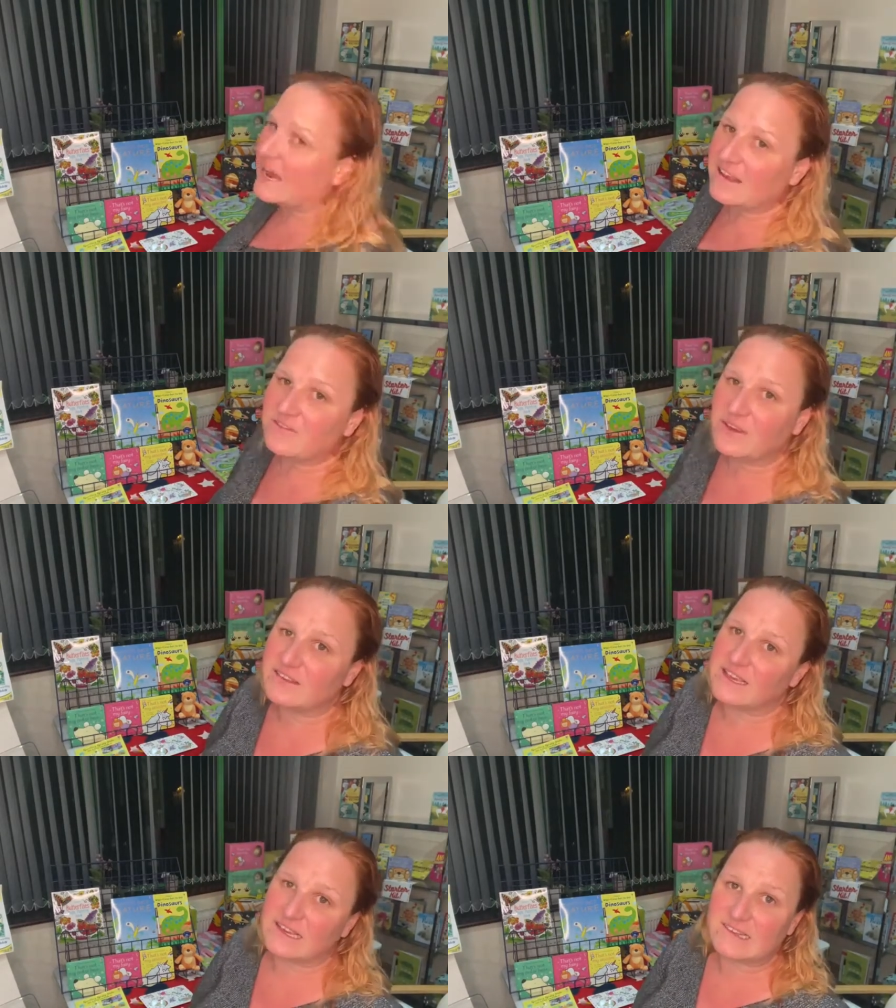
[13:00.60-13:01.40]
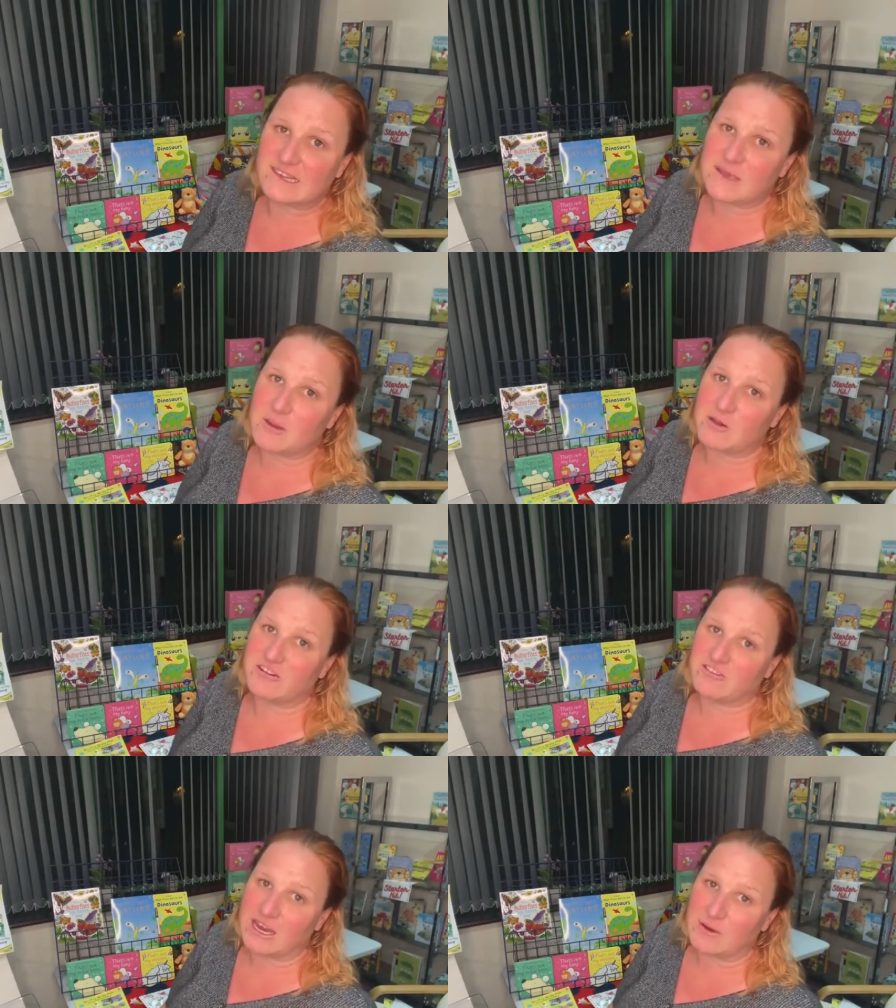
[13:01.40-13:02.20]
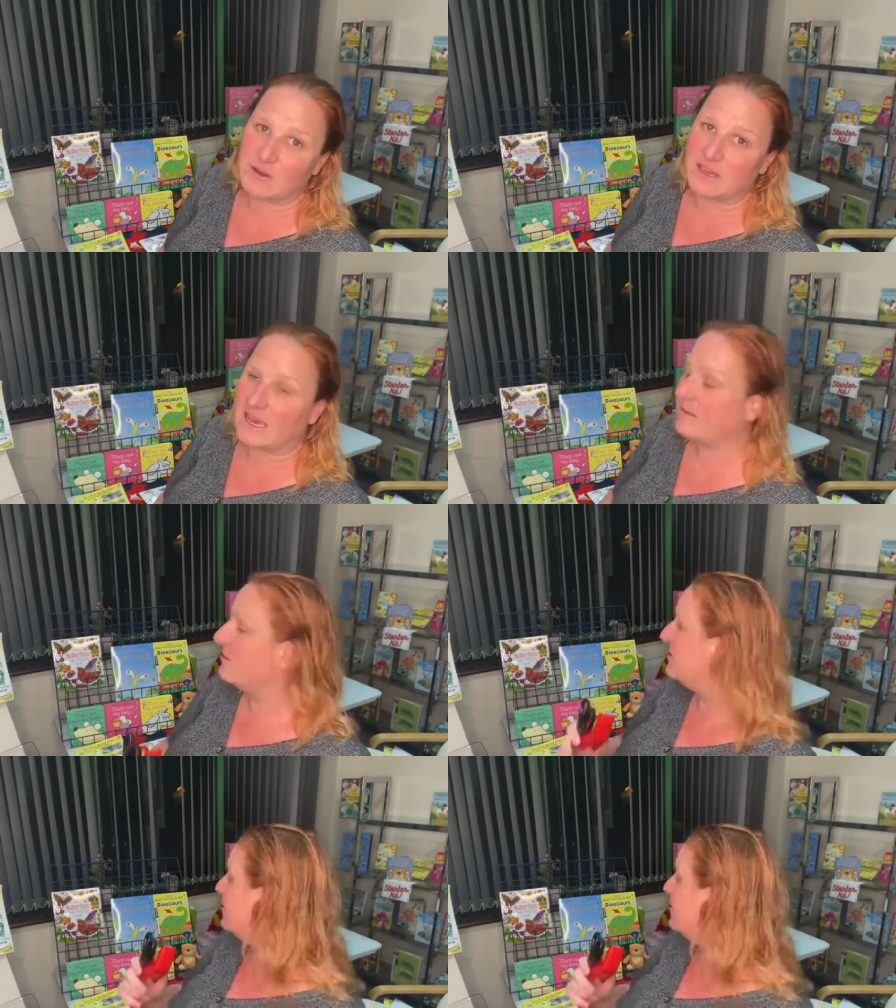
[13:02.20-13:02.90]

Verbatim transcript: Yes, things like a gazebo are great when you get into the